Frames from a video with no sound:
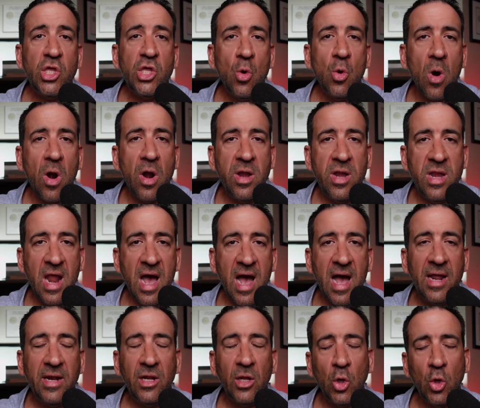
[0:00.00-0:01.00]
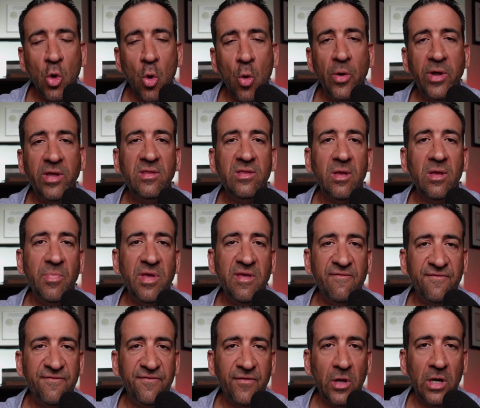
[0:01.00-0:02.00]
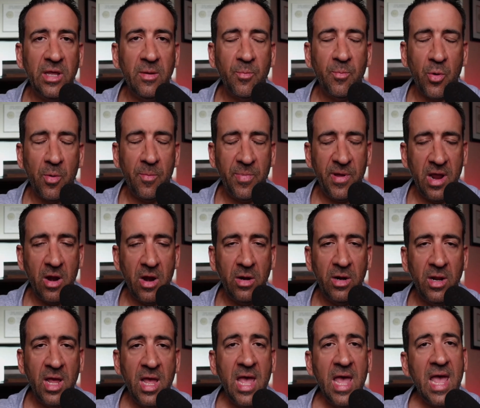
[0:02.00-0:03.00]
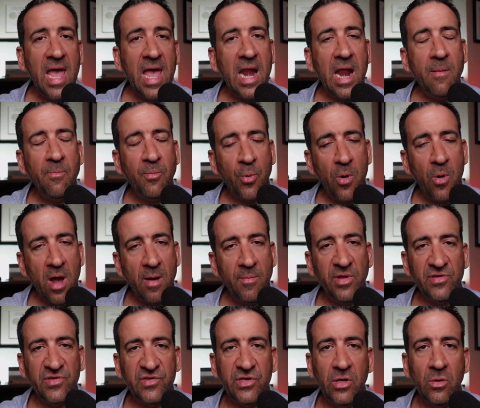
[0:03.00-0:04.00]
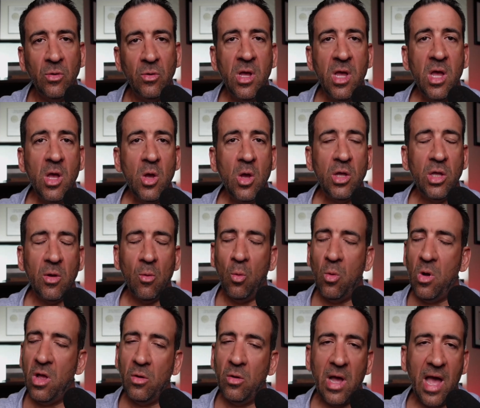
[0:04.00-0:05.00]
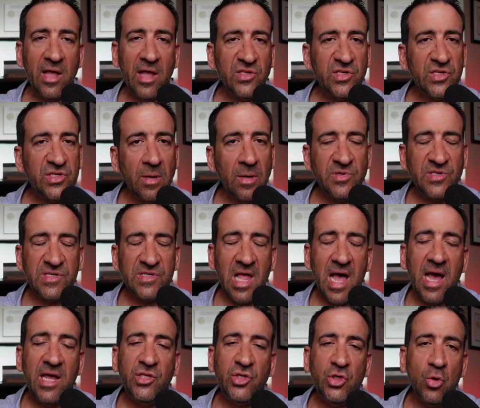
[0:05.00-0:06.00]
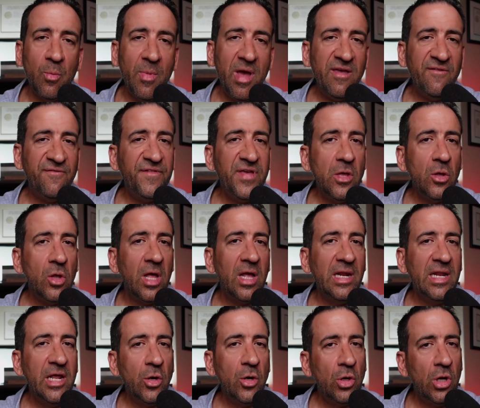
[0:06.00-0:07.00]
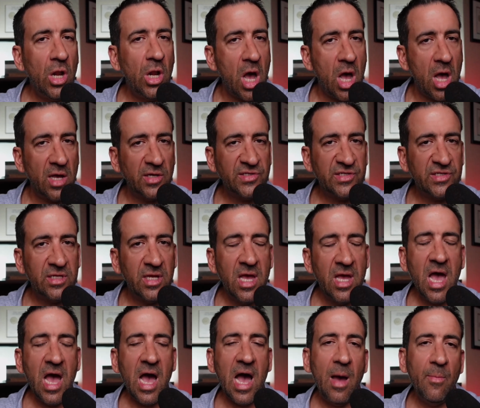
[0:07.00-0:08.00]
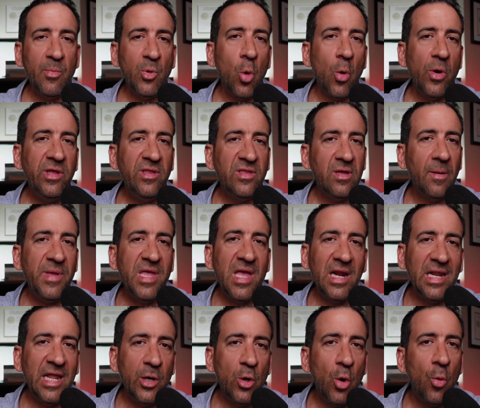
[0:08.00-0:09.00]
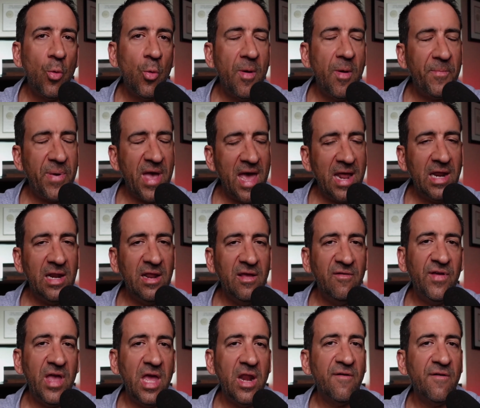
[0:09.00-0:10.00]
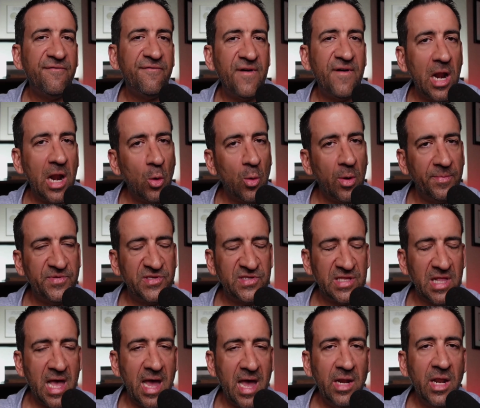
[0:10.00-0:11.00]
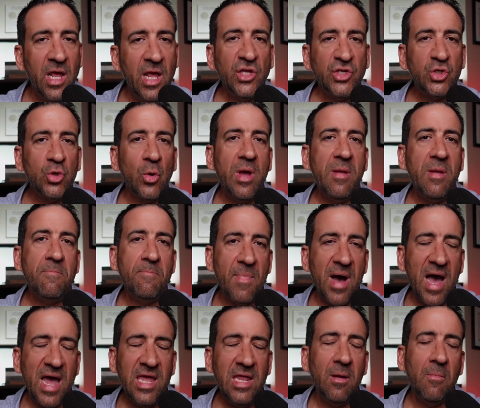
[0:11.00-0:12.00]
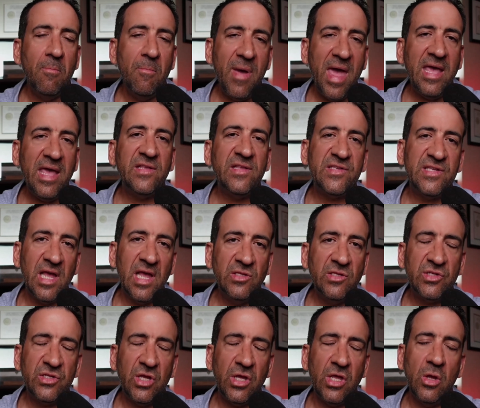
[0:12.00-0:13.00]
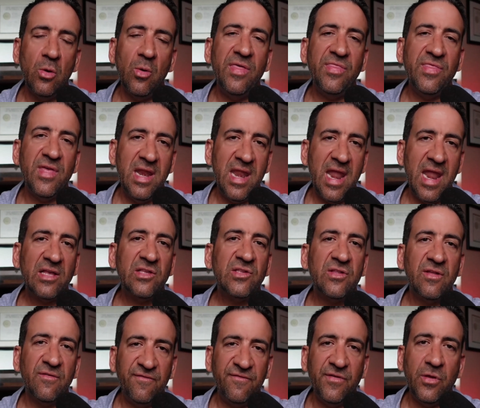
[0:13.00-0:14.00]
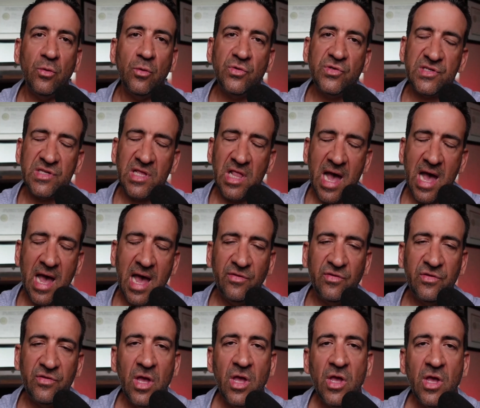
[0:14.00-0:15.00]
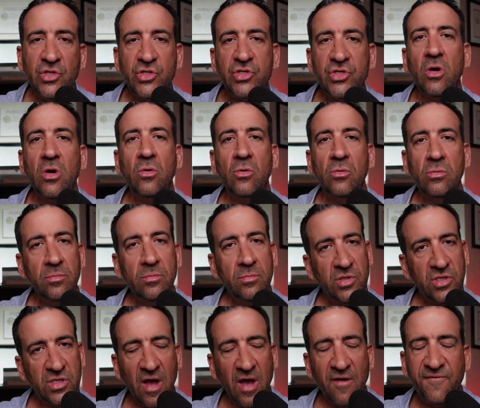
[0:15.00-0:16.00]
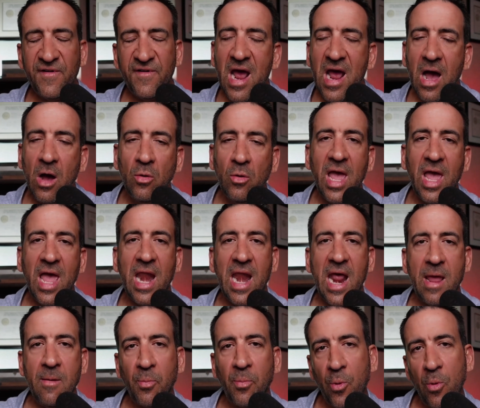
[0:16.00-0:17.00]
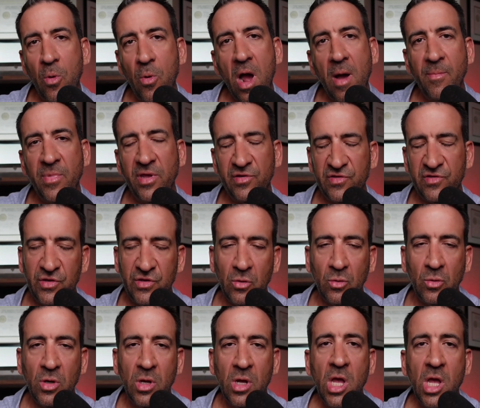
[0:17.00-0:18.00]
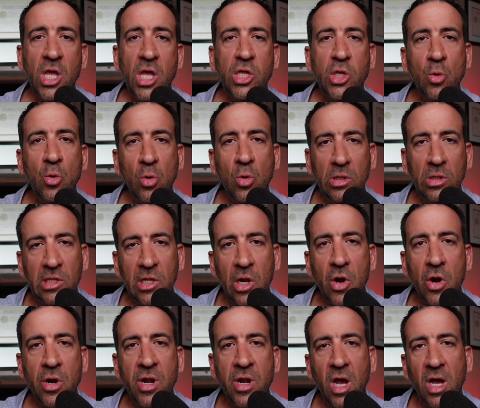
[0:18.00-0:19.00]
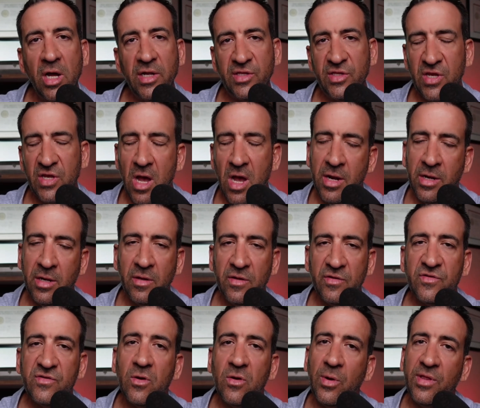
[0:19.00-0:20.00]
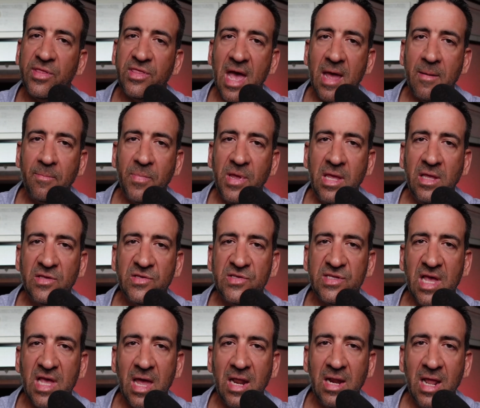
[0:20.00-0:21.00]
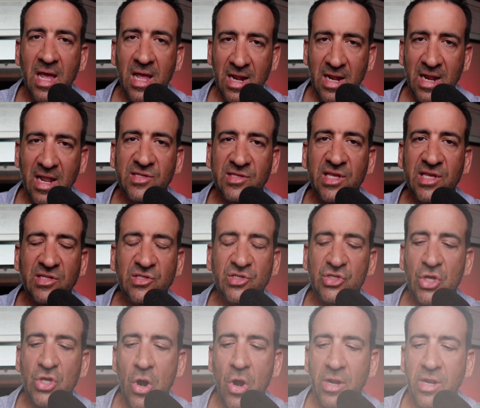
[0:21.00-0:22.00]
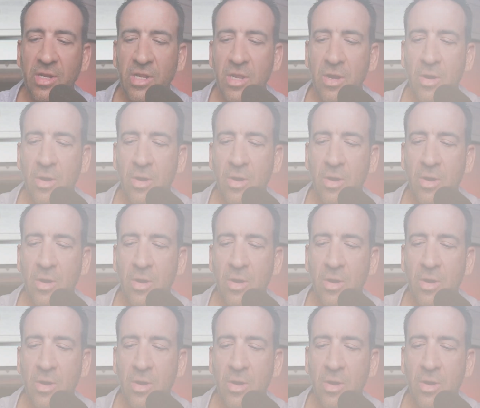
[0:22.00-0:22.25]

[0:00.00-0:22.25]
You are not going to be fully prepared. And I promise you, well, at some slides you may feel a little lost. I'm going to be a little repetitive in a follow-up slide, so it might make sense to you in the next few slides. So tough it out, and I promise you, you will learn a ton. So with that being said, let's get started